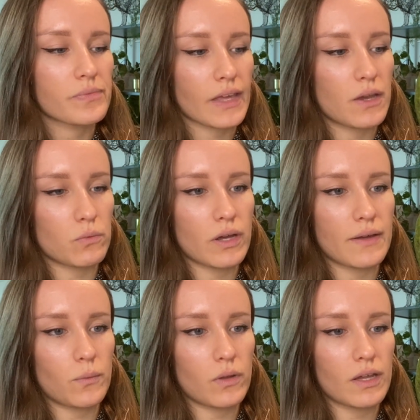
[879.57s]
It
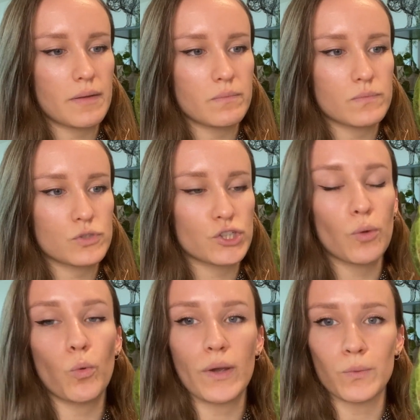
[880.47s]
will show
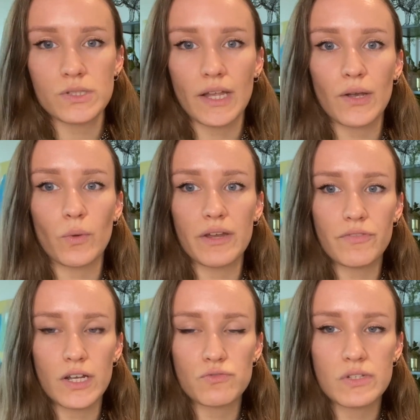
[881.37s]
what it was like when I
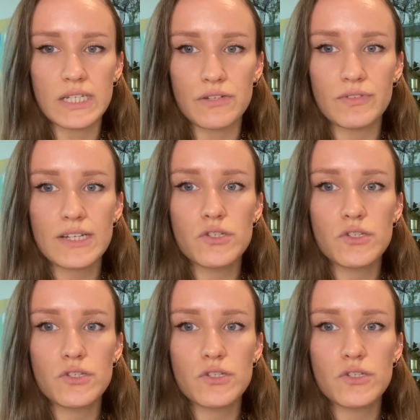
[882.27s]
first received it.